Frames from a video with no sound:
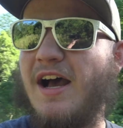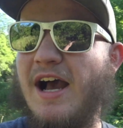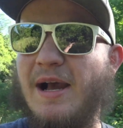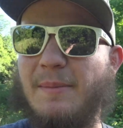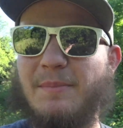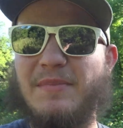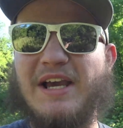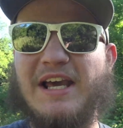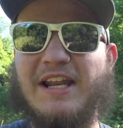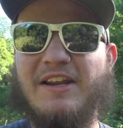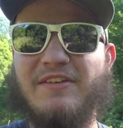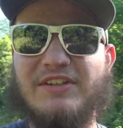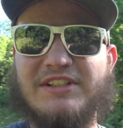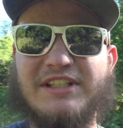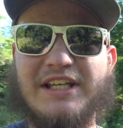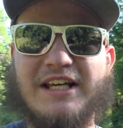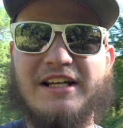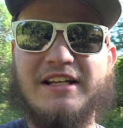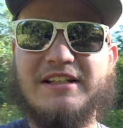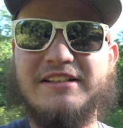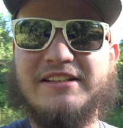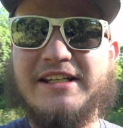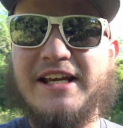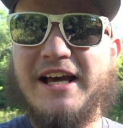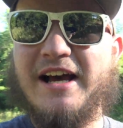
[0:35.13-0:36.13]
I'm kind of excited
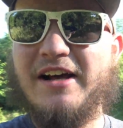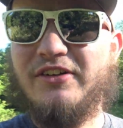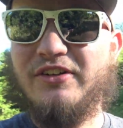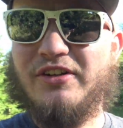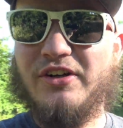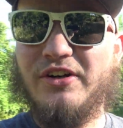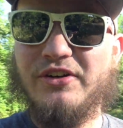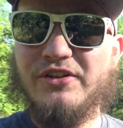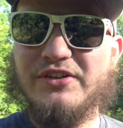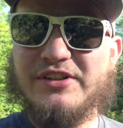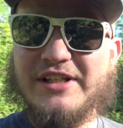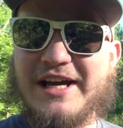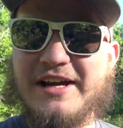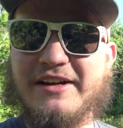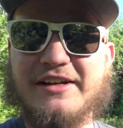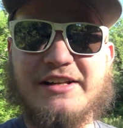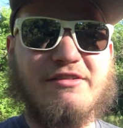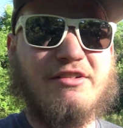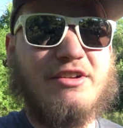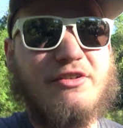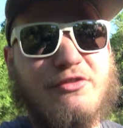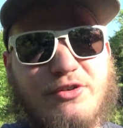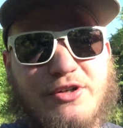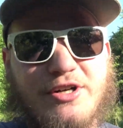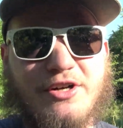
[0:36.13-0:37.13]
to see how it turns out.
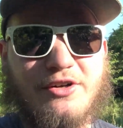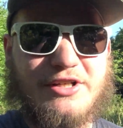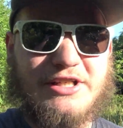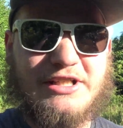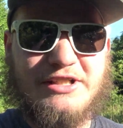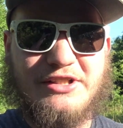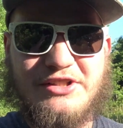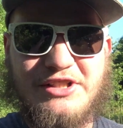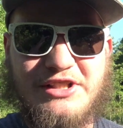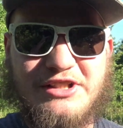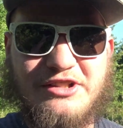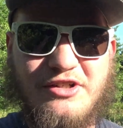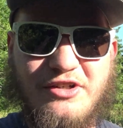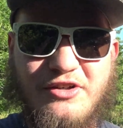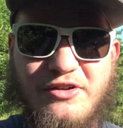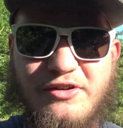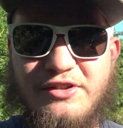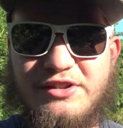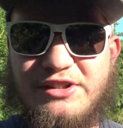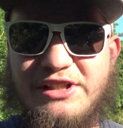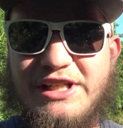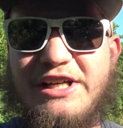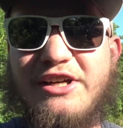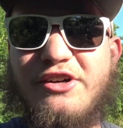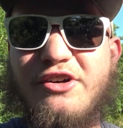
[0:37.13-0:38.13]
Even if we don't kill
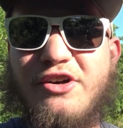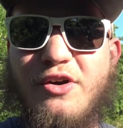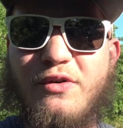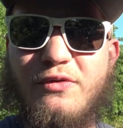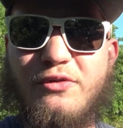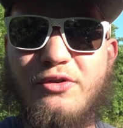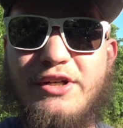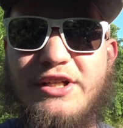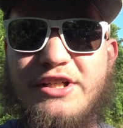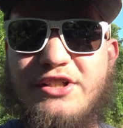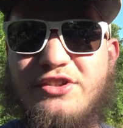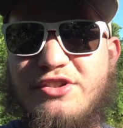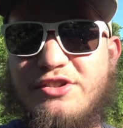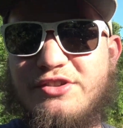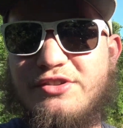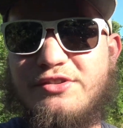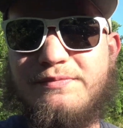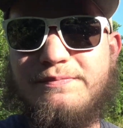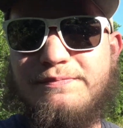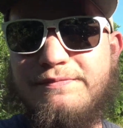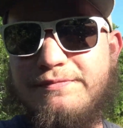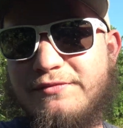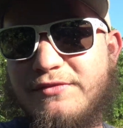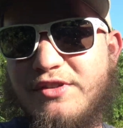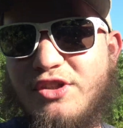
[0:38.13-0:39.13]
deer over it, it's just
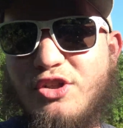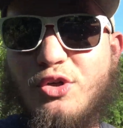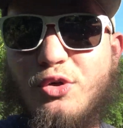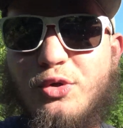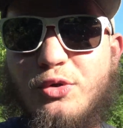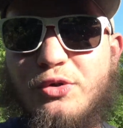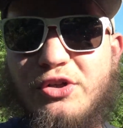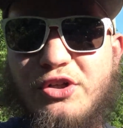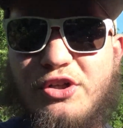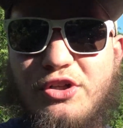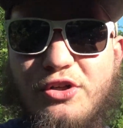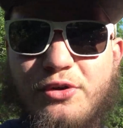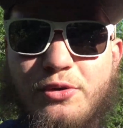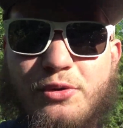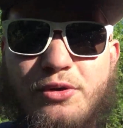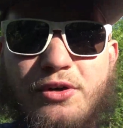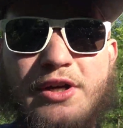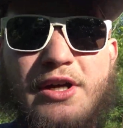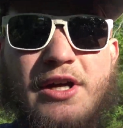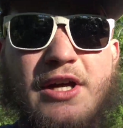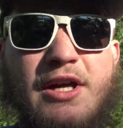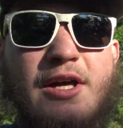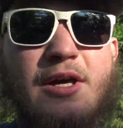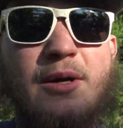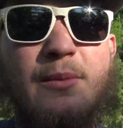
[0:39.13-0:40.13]
cool to do.
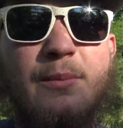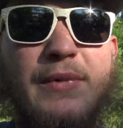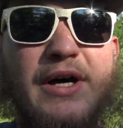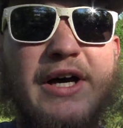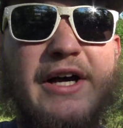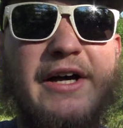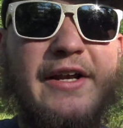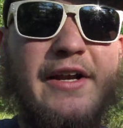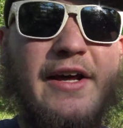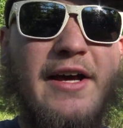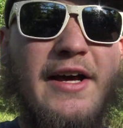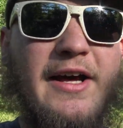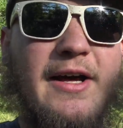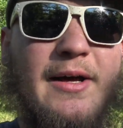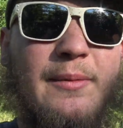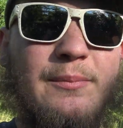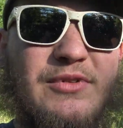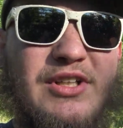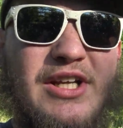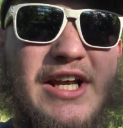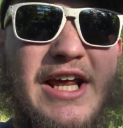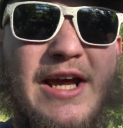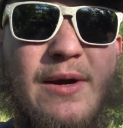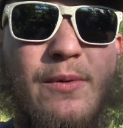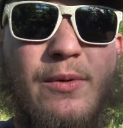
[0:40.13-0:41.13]
But
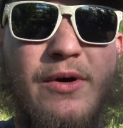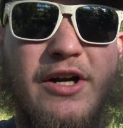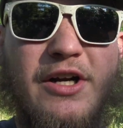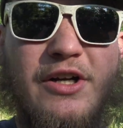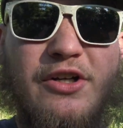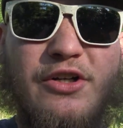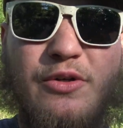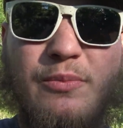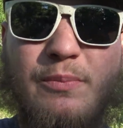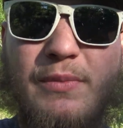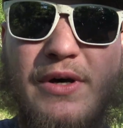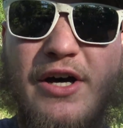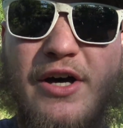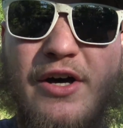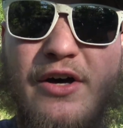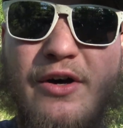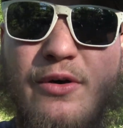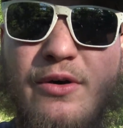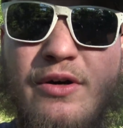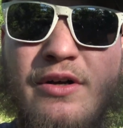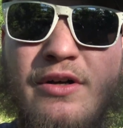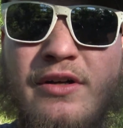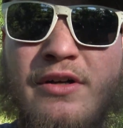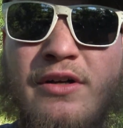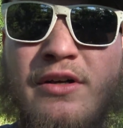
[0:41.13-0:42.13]
today we're gonna do
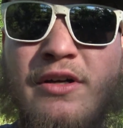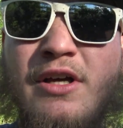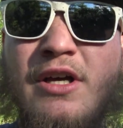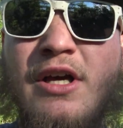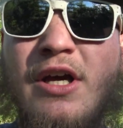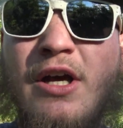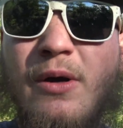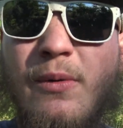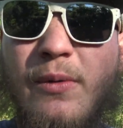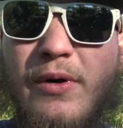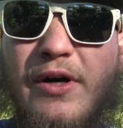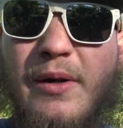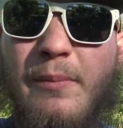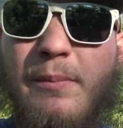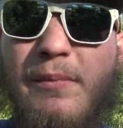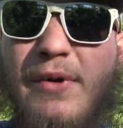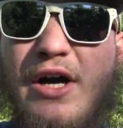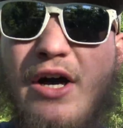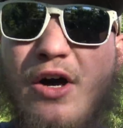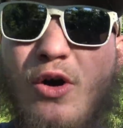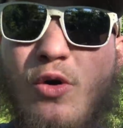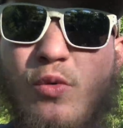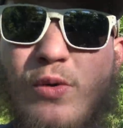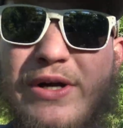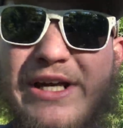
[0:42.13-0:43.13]
mow. We're gonna
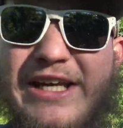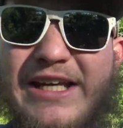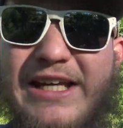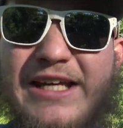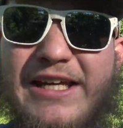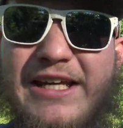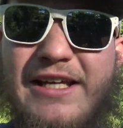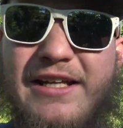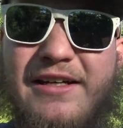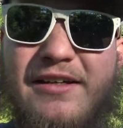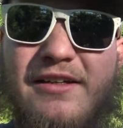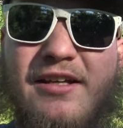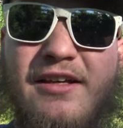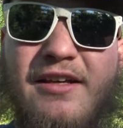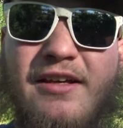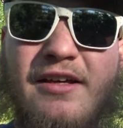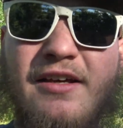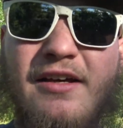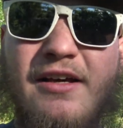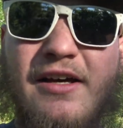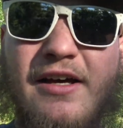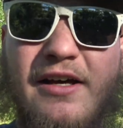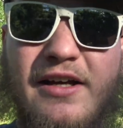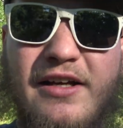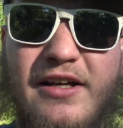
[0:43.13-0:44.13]
mow, weed eat,
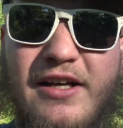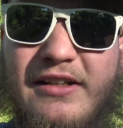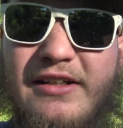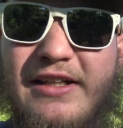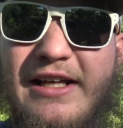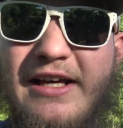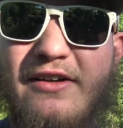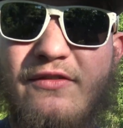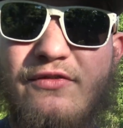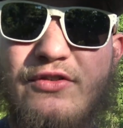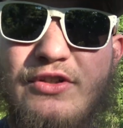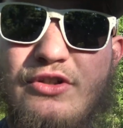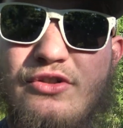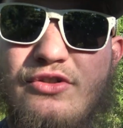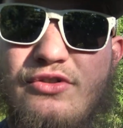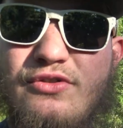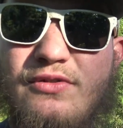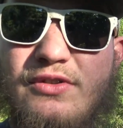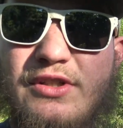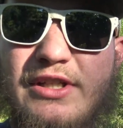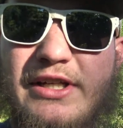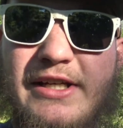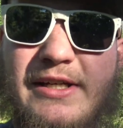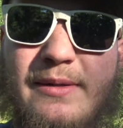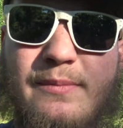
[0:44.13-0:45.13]
cut down a few
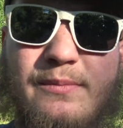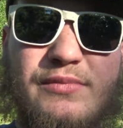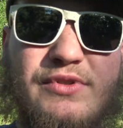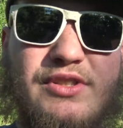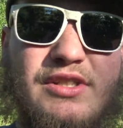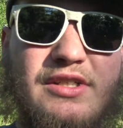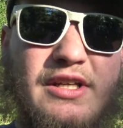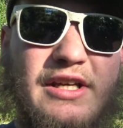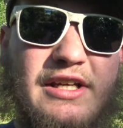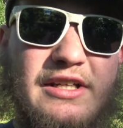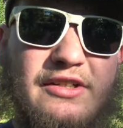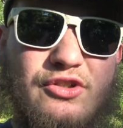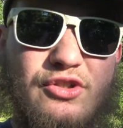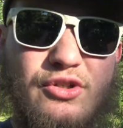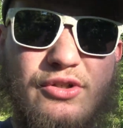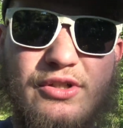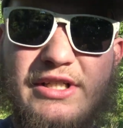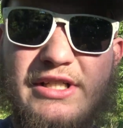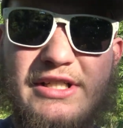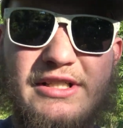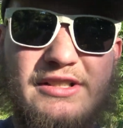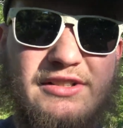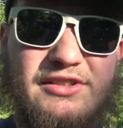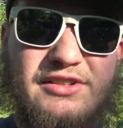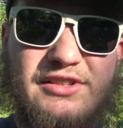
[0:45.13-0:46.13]
limbs and
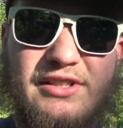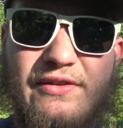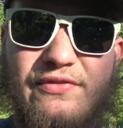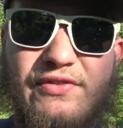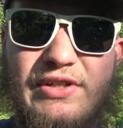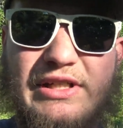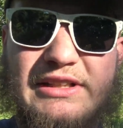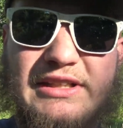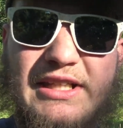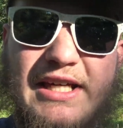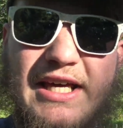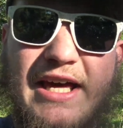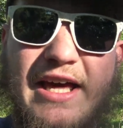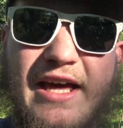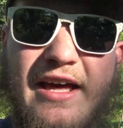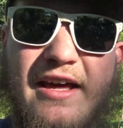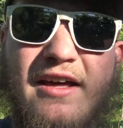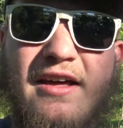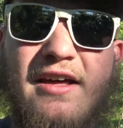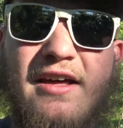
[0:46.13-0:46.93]
trees and stuff like that.